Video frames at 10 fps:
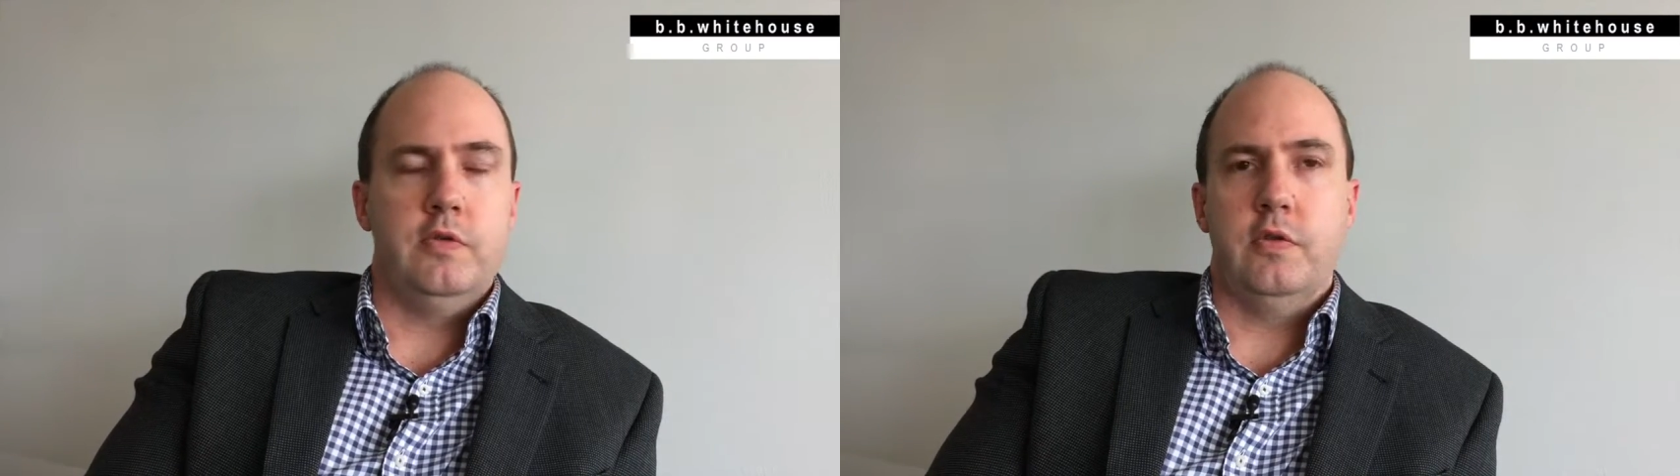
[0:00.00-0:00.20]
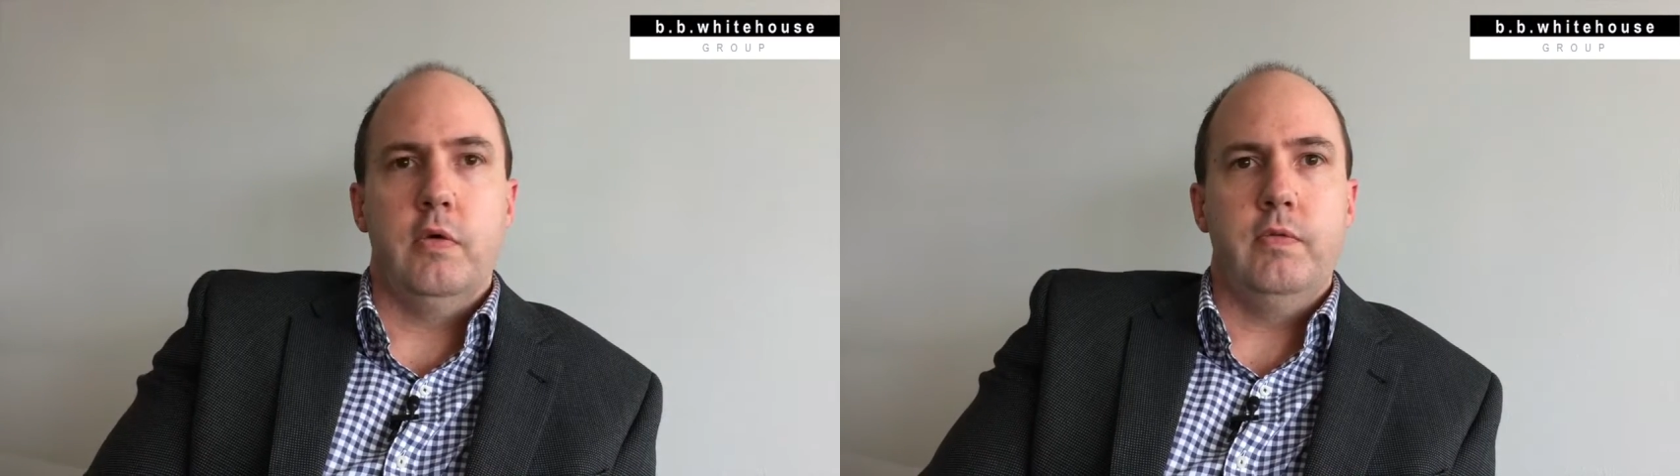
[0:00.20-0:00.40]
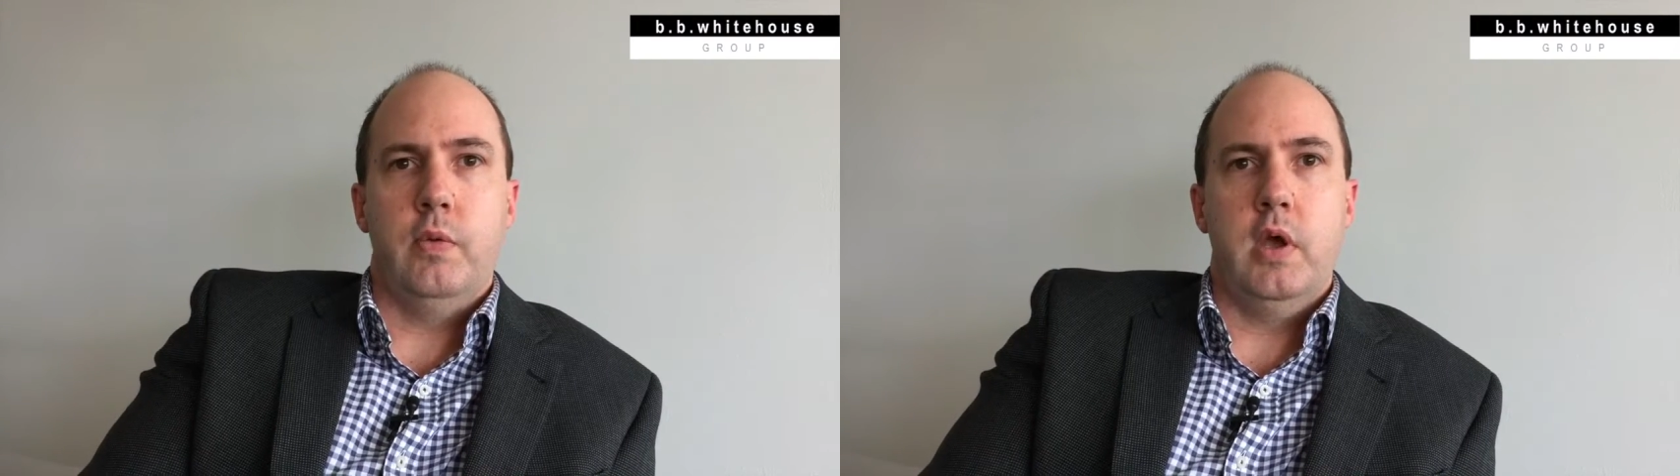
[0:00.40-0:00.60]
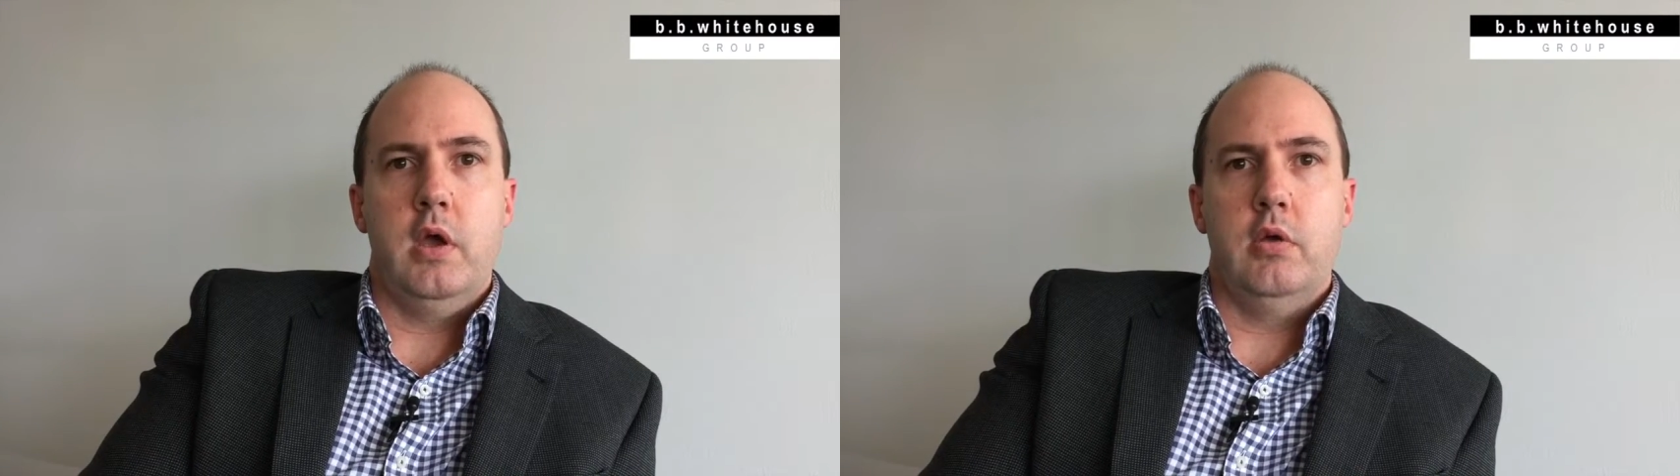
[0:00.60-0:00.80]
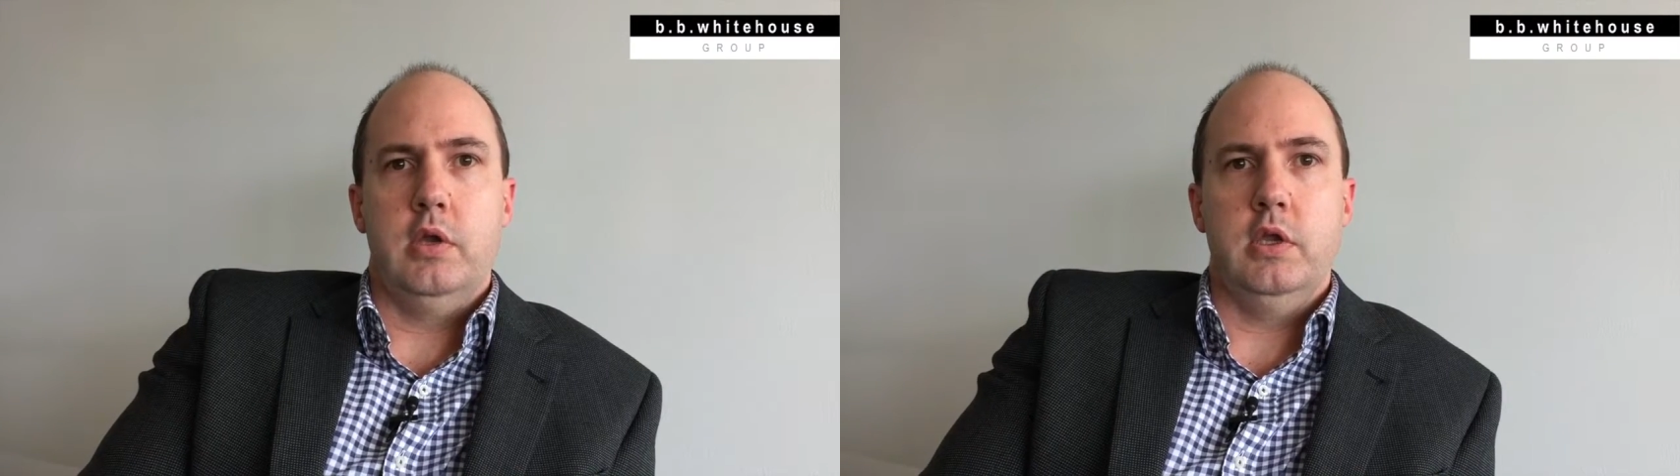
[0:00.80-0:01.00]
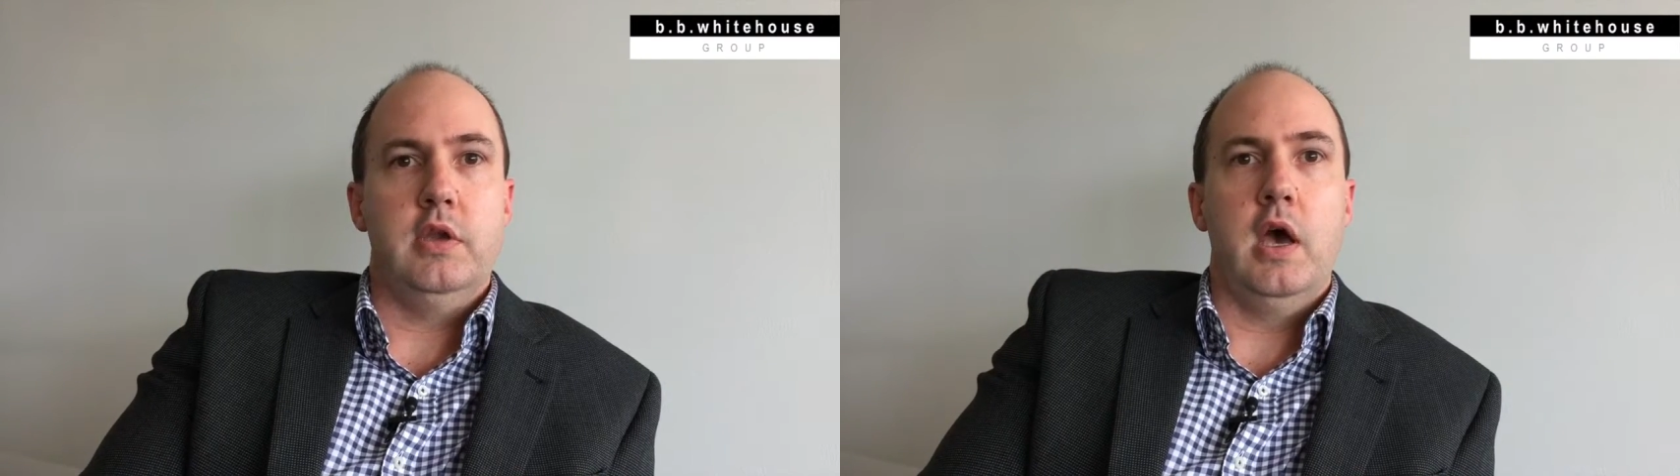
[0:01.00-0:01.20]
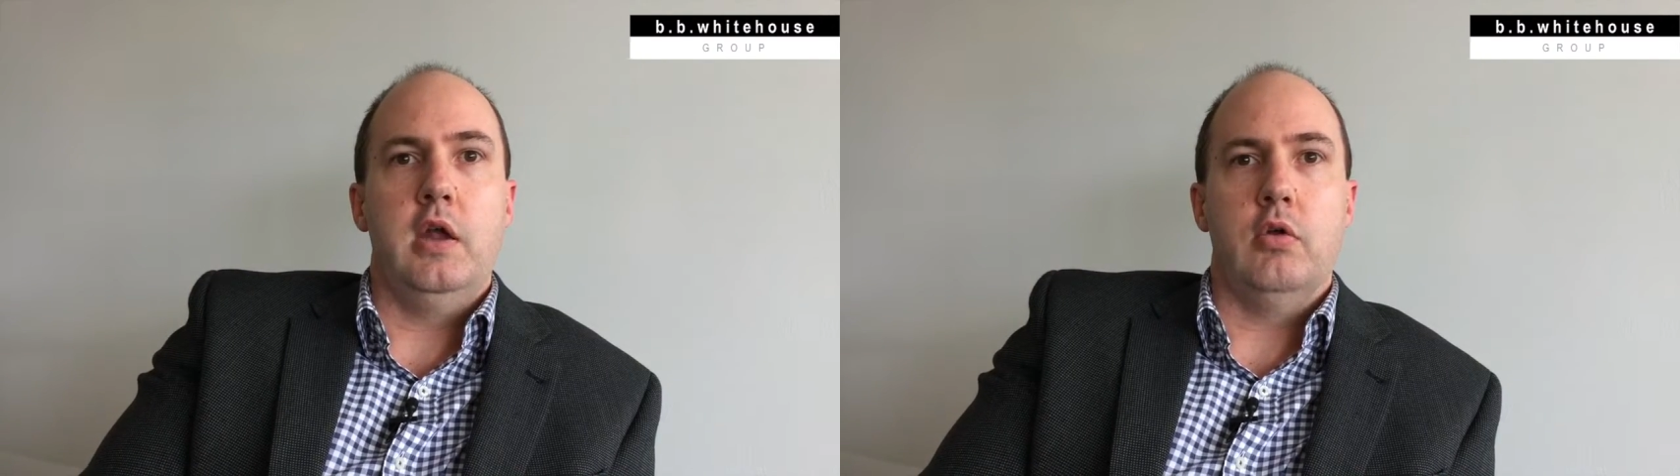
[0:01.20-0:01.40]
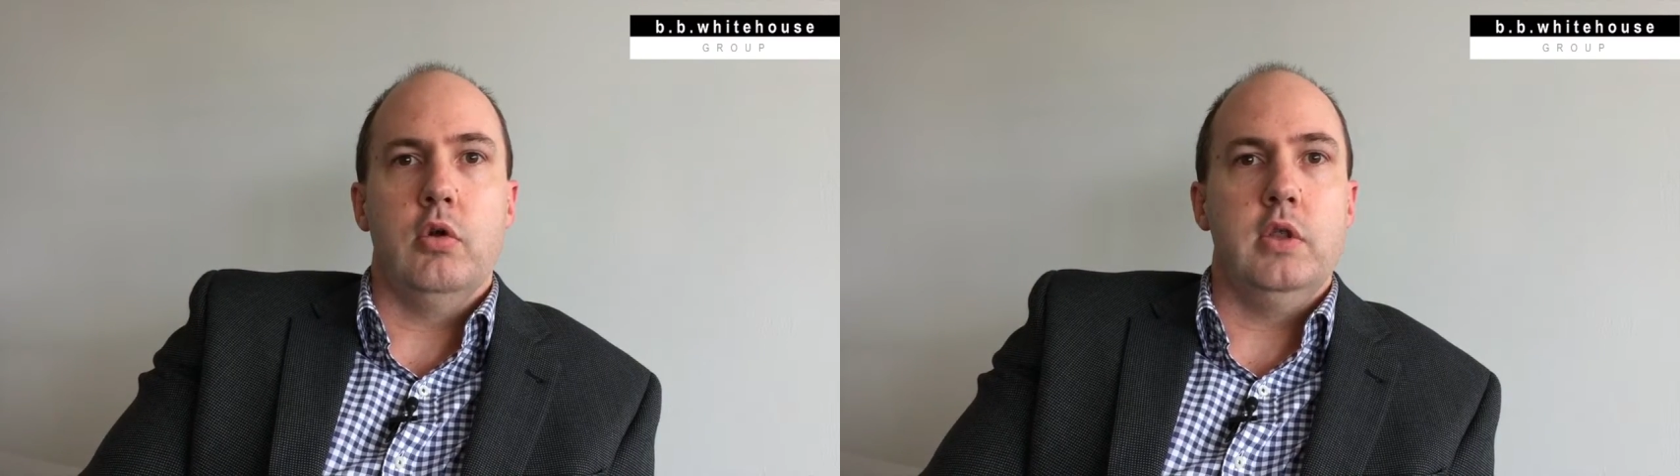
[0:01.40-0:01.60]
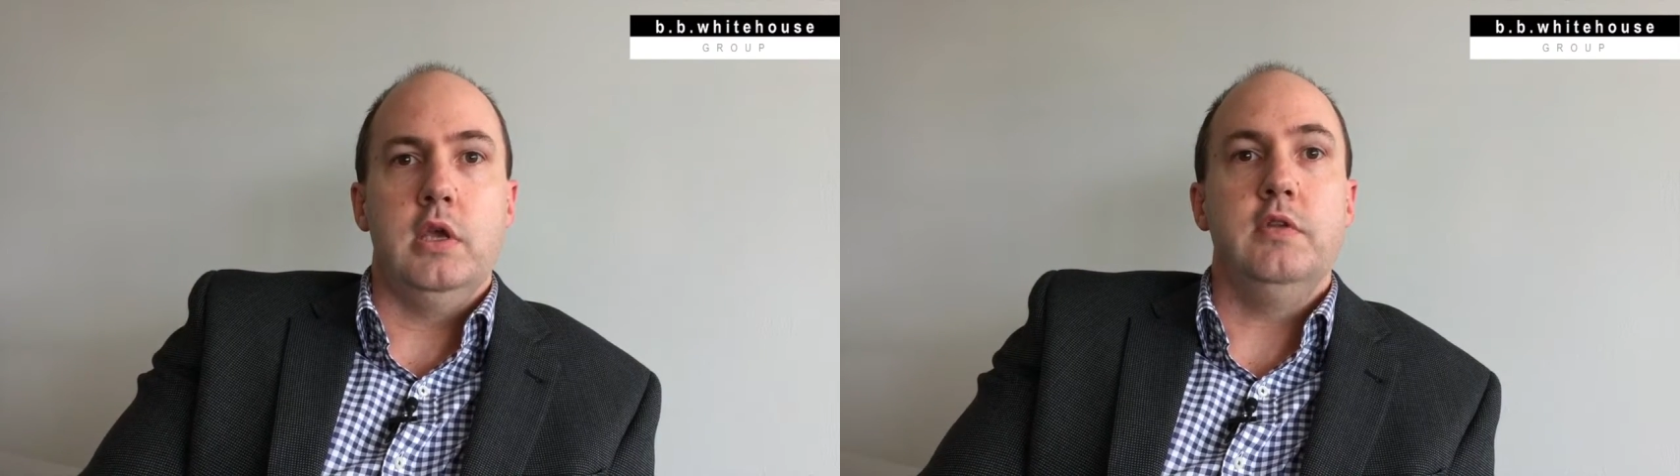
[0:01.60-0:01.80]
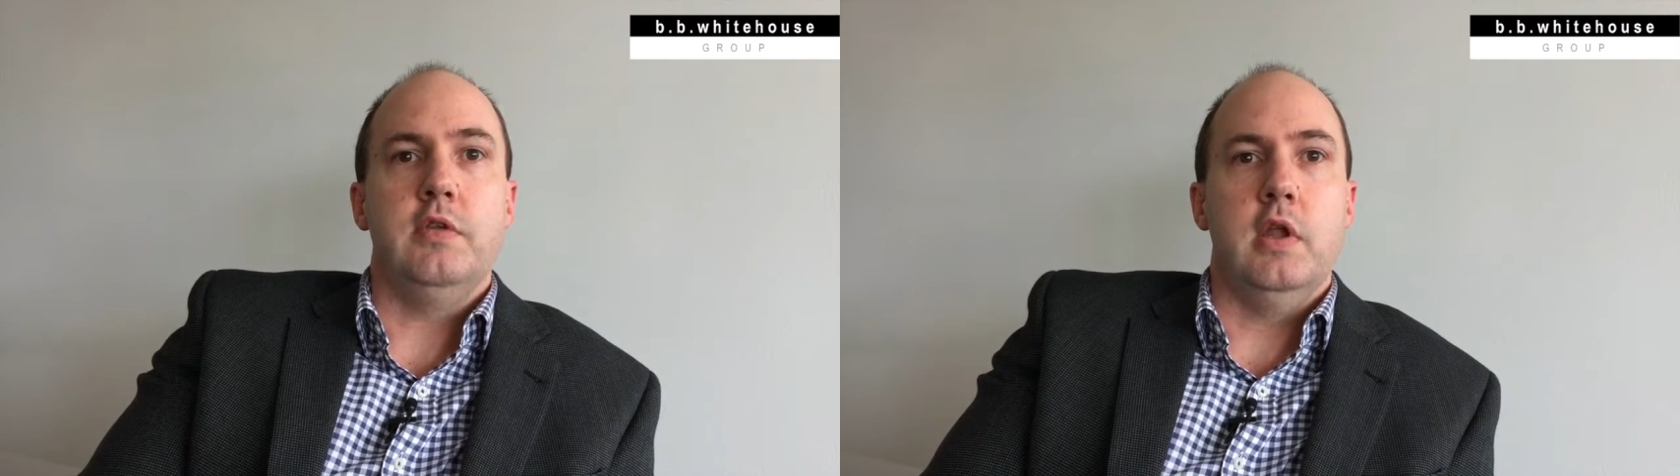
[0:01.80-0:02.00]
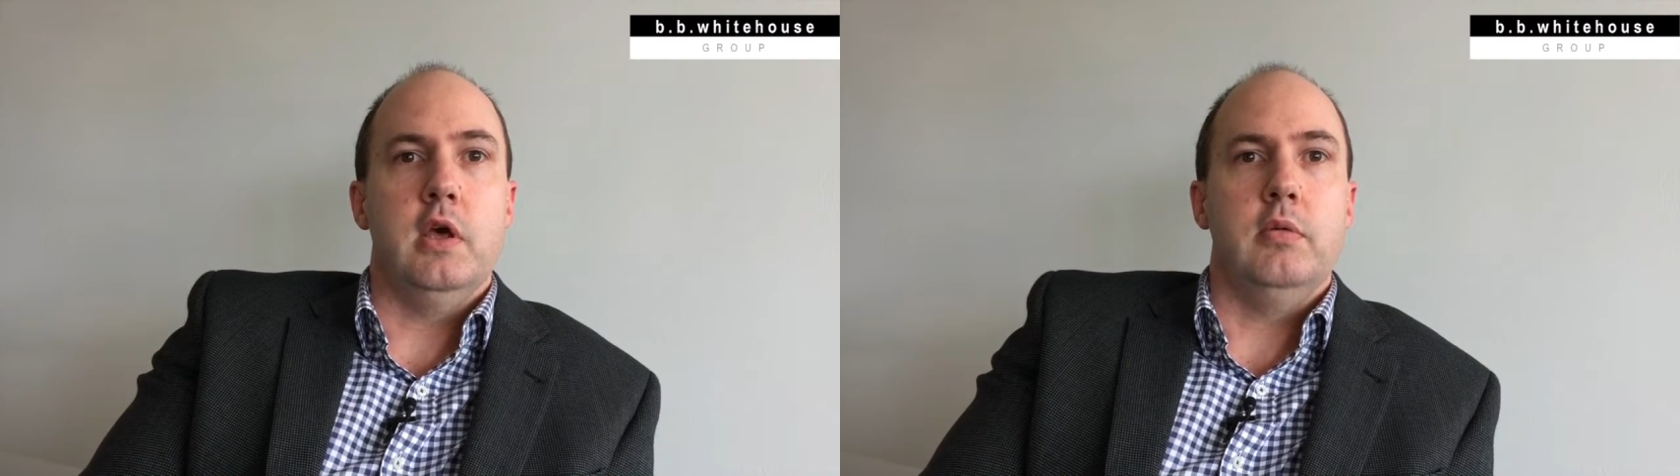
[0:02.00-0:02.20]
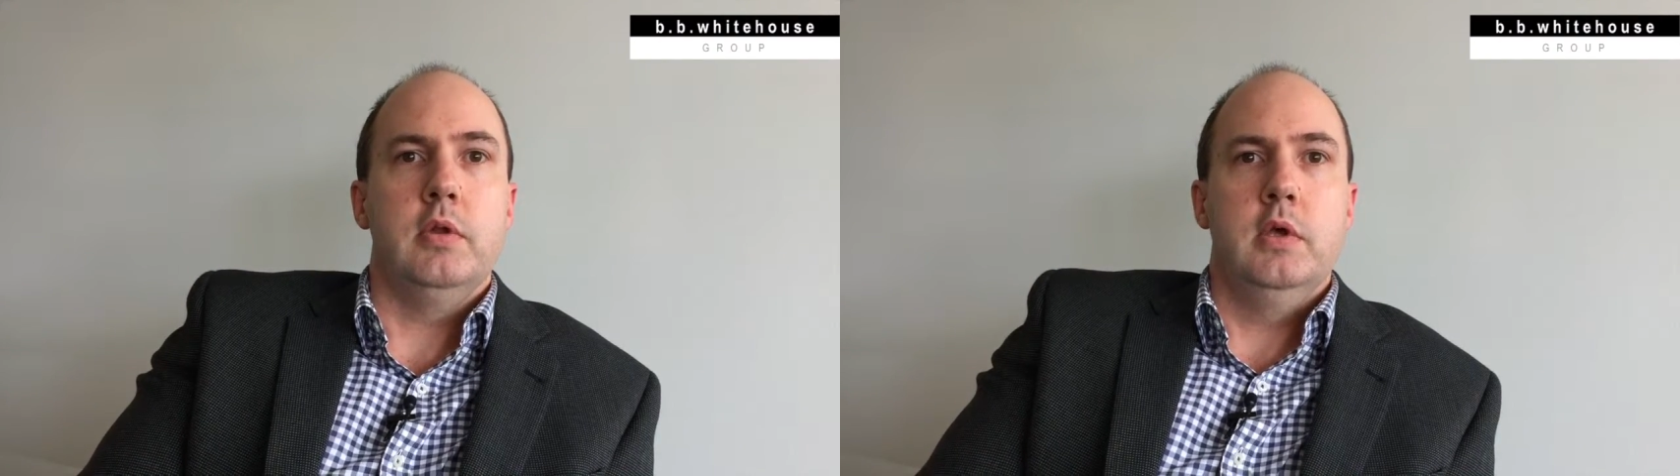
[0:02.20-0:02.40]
software and your data on the internet.